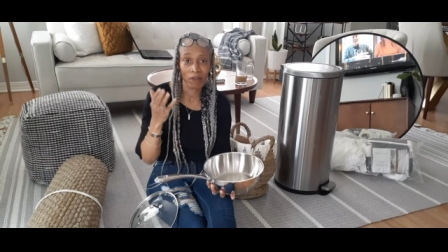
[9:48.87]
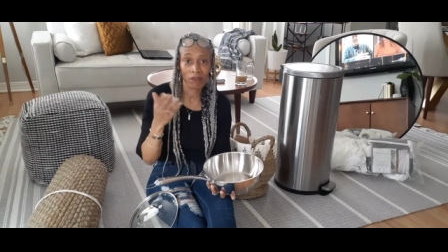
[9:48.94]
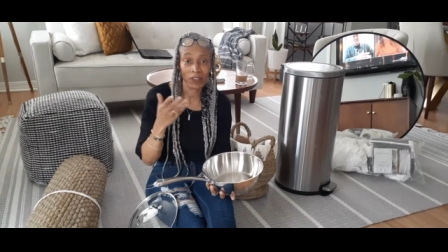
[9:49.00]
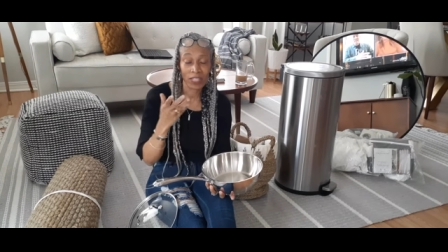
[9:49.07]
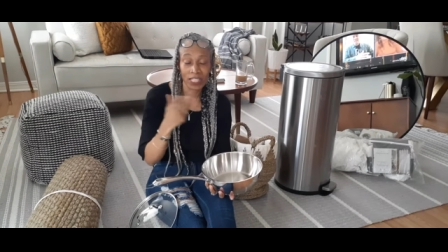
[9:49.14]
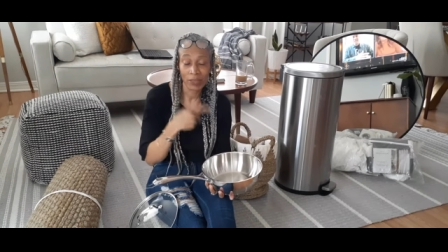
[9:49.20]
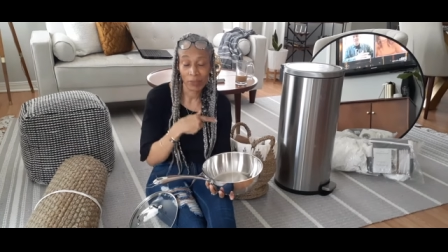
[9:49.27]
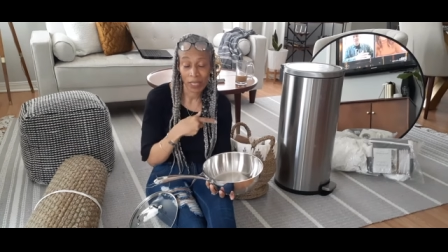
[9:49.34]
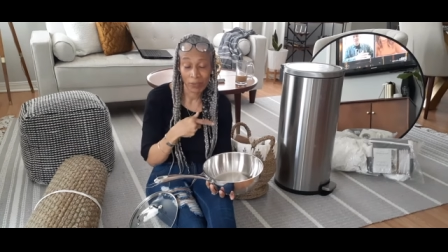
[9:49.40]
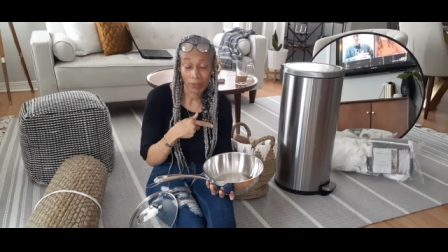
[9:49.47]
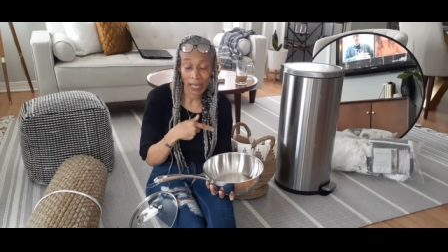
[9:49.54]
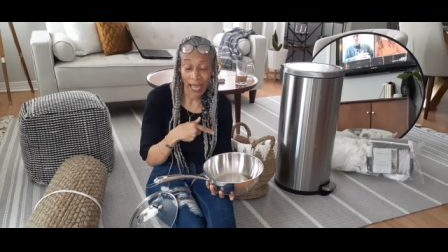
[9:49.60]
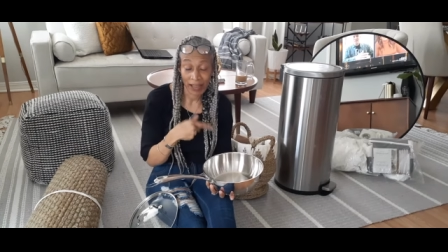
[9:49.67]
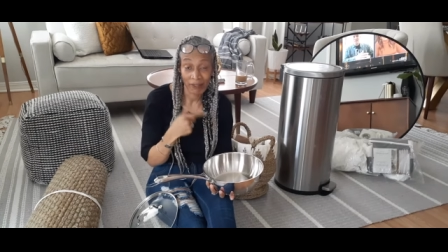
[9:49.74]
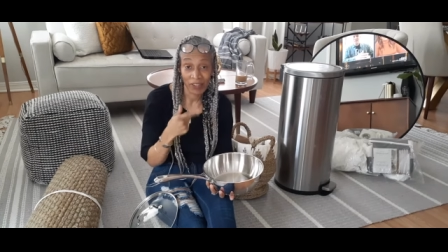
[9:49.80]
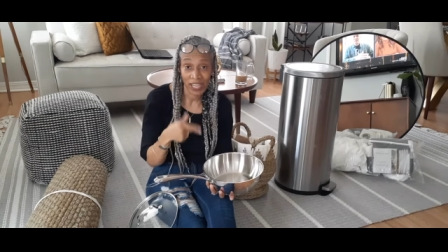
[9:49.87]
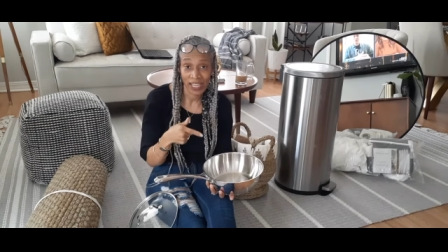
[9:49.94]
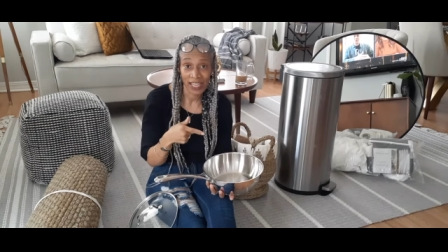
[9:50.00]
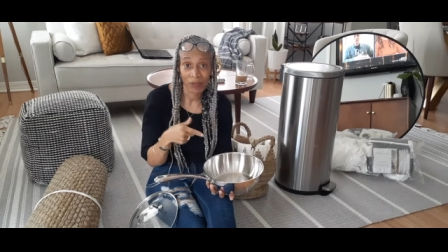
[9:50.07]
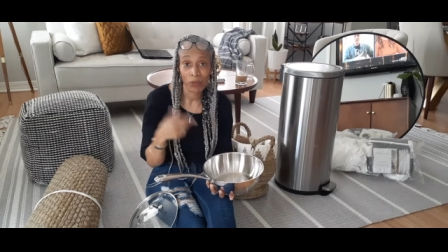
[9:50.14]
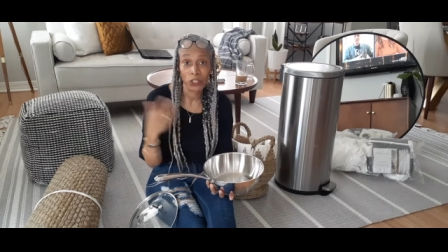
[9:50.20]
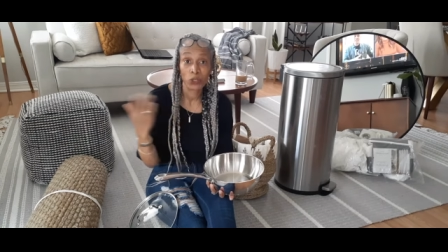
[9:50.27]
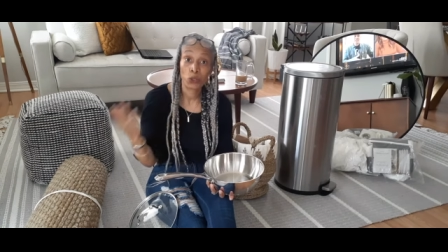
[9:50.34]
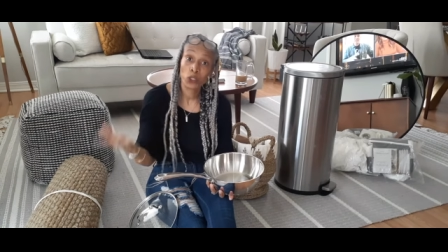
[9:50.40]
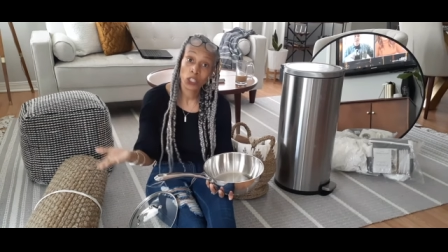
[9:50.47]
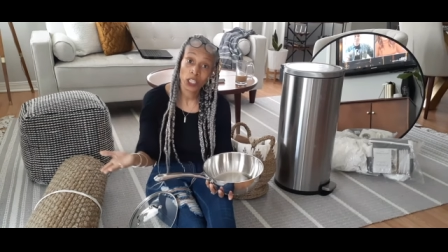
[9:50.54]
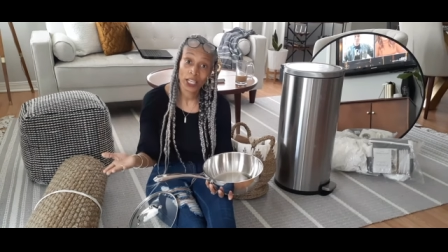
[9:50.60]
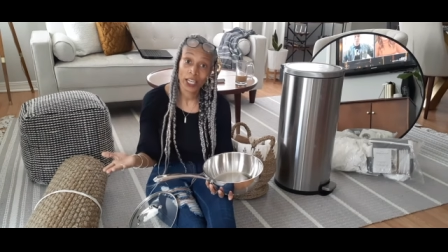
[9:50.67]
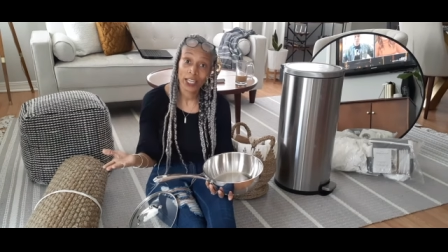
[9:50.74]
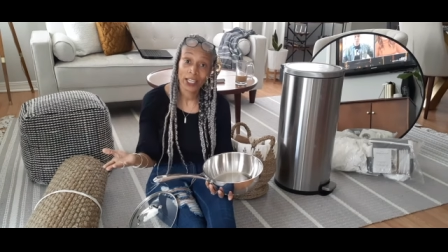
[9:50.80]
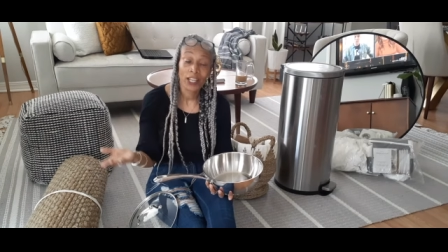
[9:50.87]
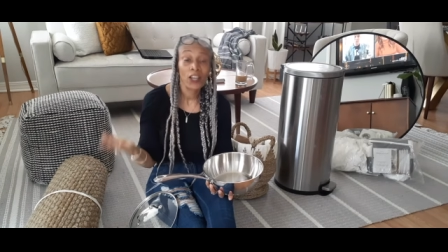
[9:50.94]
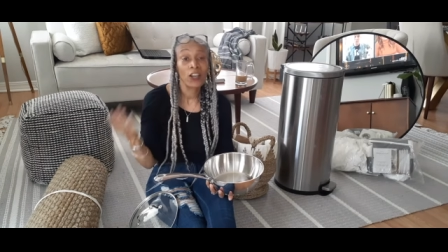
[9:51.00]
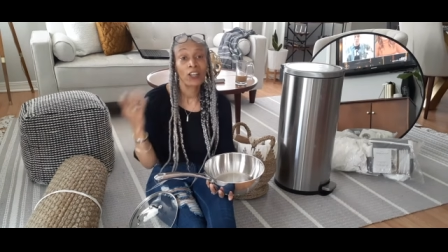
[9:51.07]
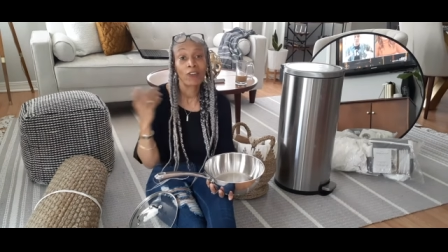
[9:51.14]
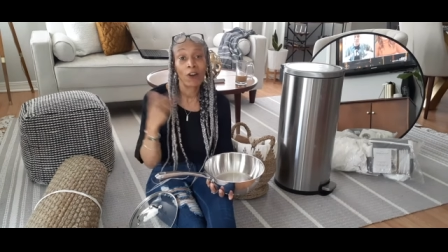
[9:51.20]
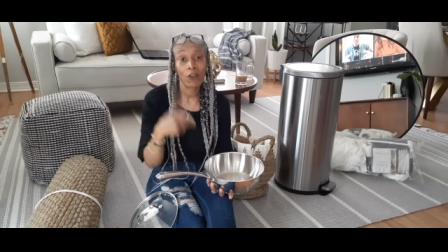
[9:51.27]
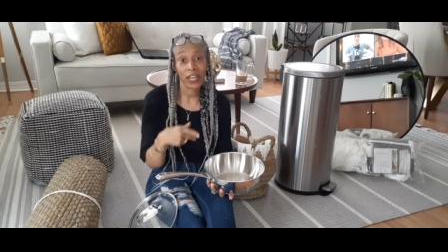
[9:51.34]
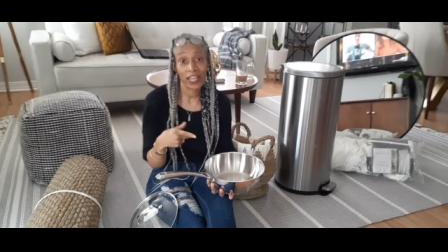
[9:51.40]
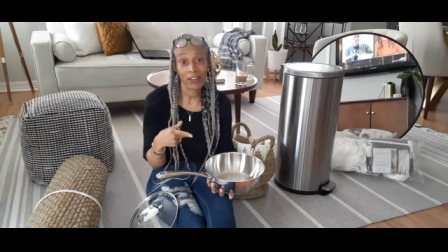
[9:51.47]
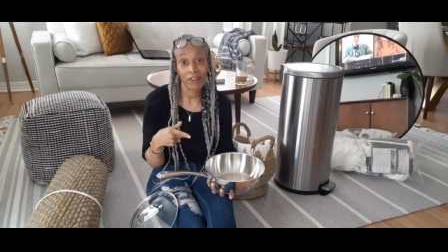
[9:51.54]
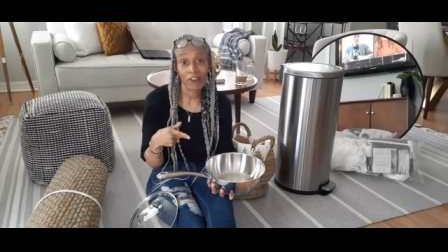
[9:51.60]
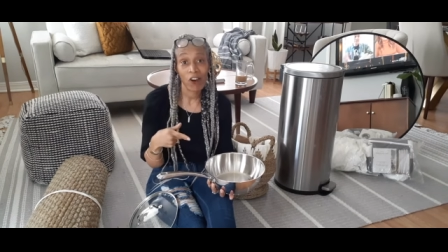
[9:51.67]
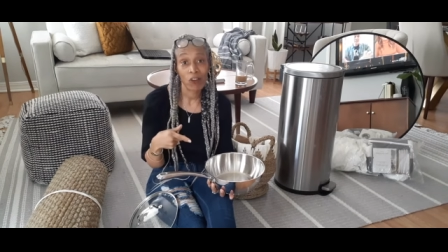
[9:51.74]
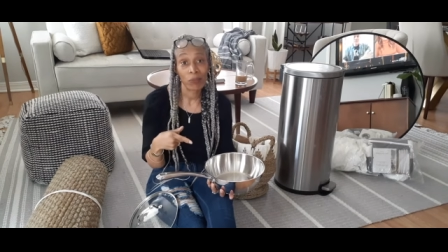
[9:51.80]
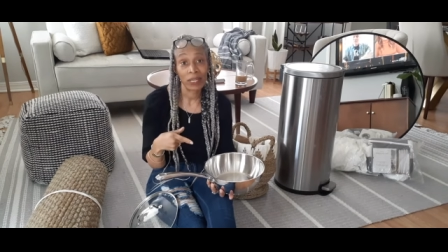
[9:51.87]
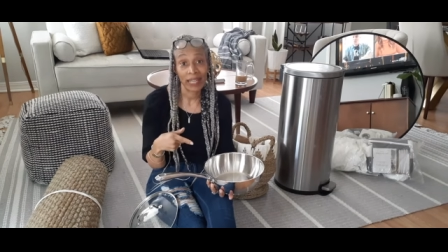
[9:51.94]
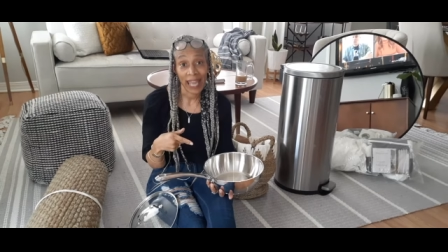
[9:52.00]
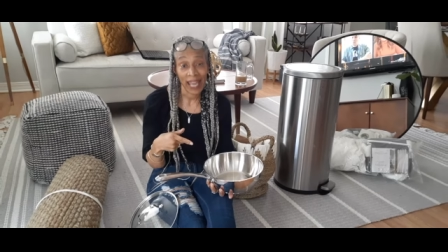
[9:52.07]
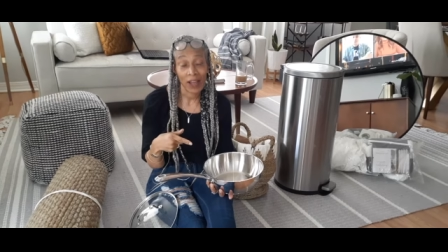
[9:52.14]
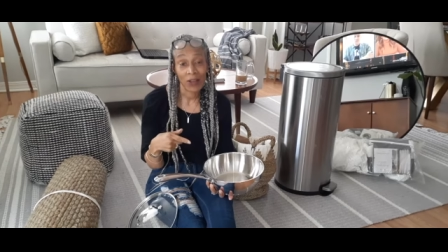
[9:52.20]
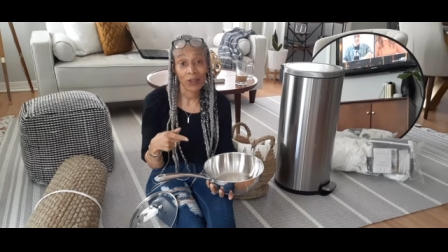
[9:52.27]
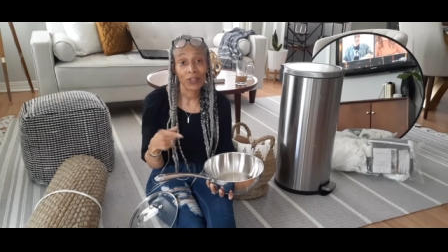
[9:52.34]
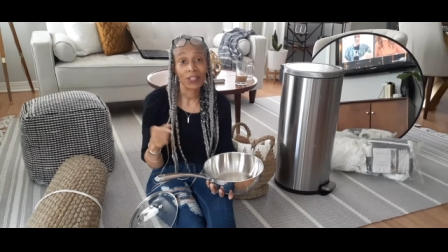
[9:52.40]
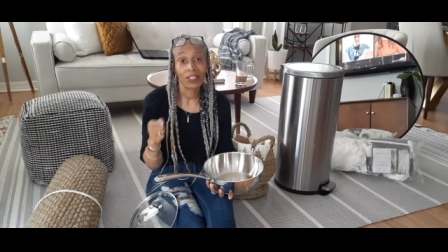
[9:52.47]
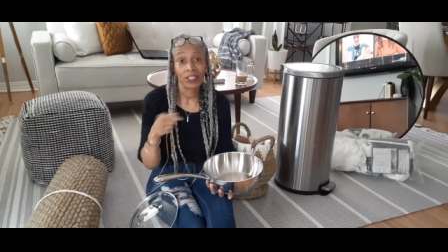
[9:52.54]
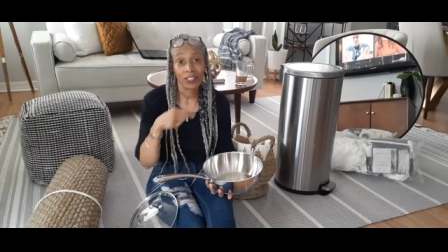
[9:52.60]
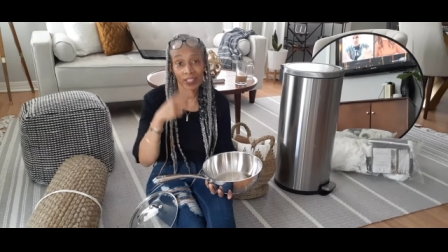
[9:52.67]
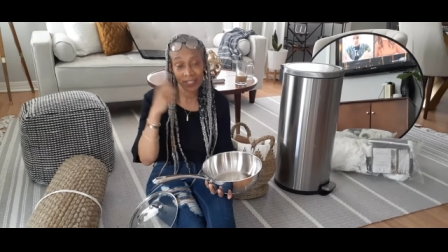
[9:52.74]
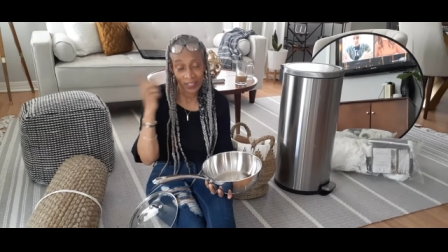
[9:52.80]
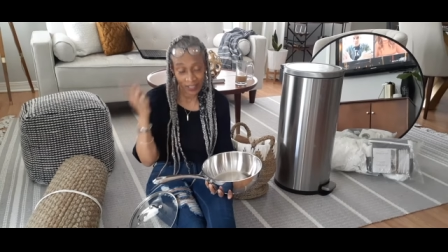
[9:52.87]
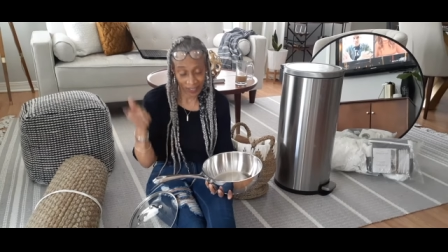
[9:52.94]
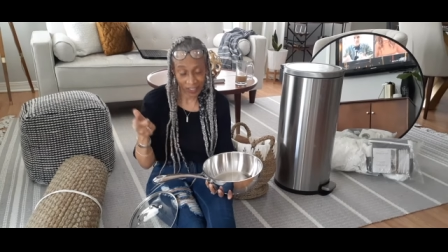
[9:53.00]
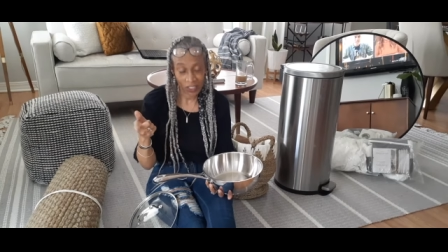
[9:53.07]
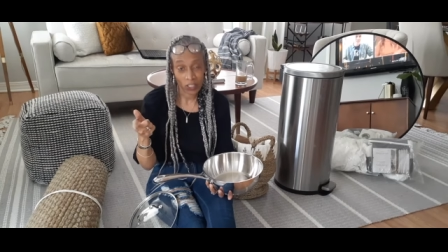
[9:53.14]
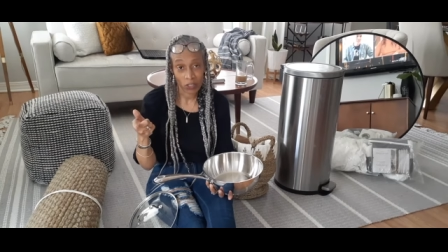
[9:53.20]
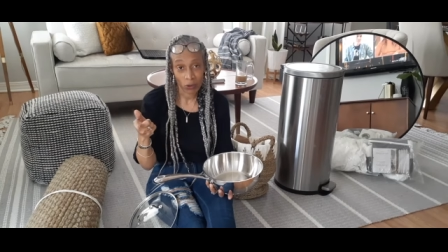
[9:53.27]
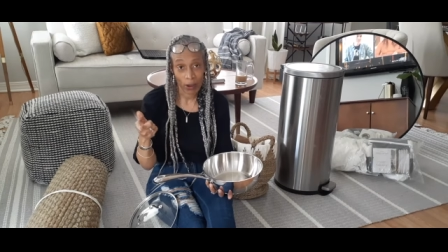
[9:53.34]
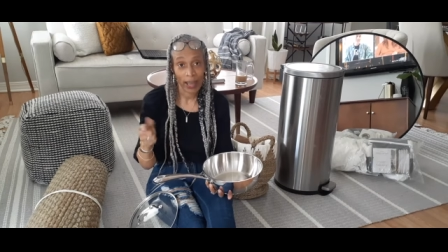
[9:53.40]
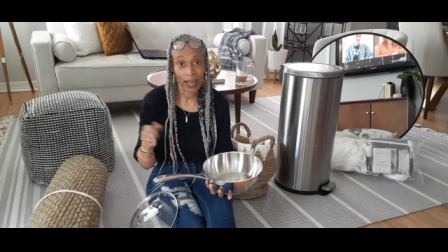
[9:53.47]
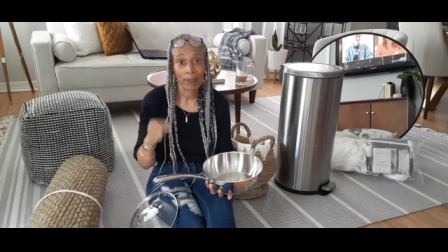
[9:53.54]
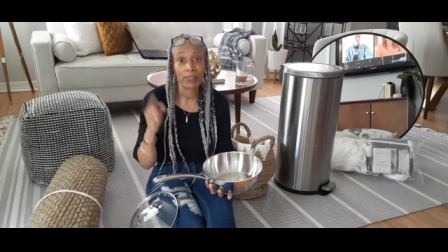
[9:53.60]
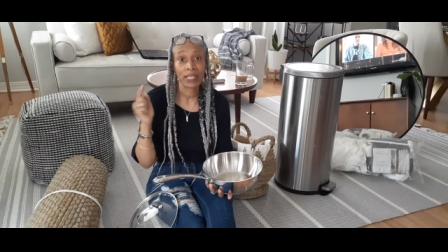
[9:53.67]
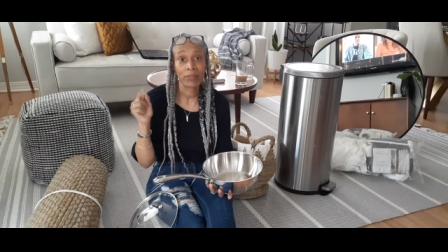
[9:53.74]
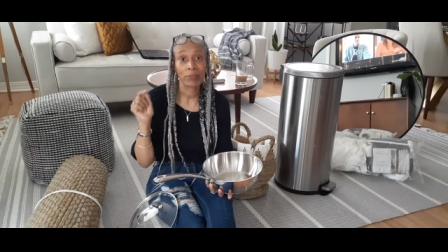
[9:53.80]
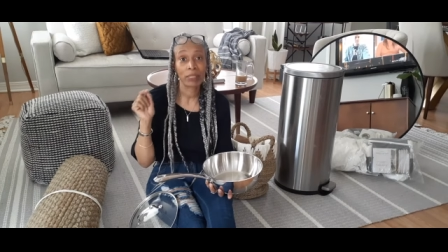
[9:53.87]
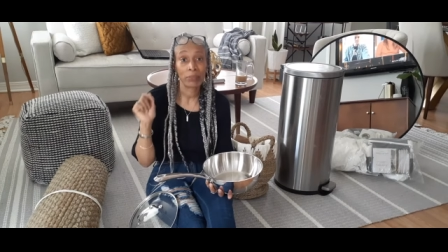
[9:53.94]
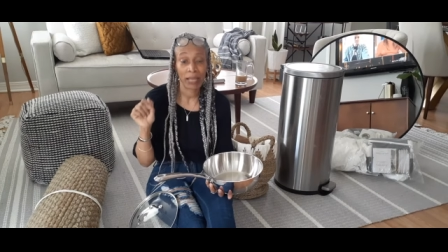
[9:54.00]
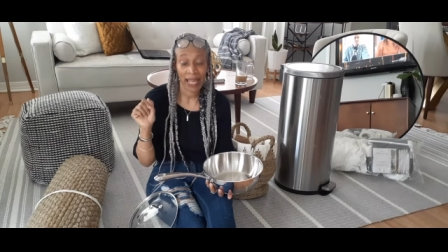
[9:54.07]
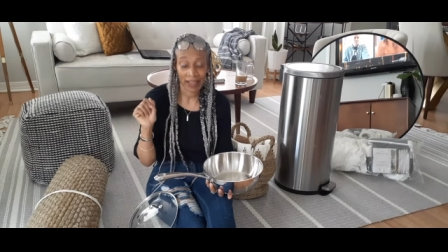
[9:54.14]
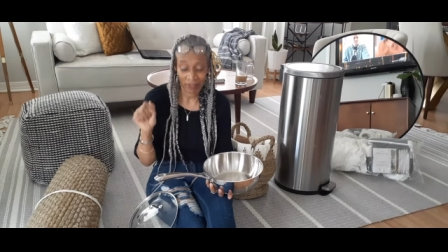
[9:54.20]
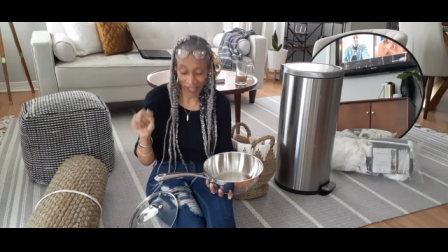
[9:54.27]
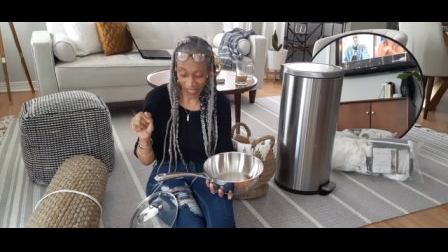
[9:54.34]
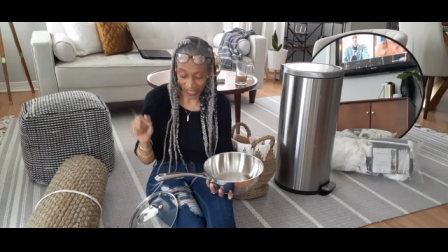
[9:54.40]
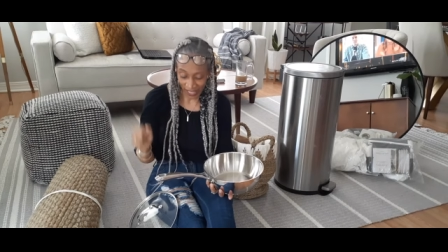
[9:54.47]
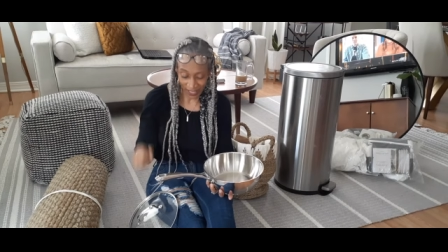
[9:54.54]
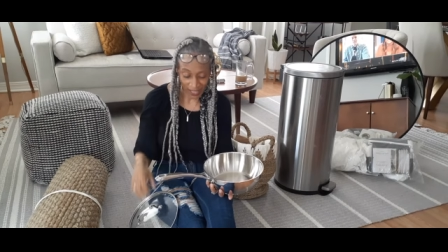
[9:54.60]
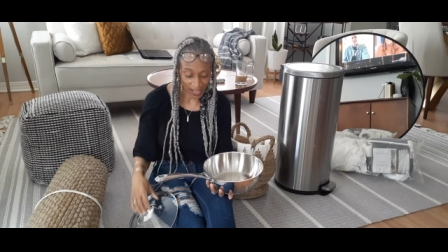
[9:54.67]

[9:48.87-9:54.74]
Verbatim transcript: Simply Black Vegan, which you should, go ahead and follow me now. Subscribe, Simply Black Vegan,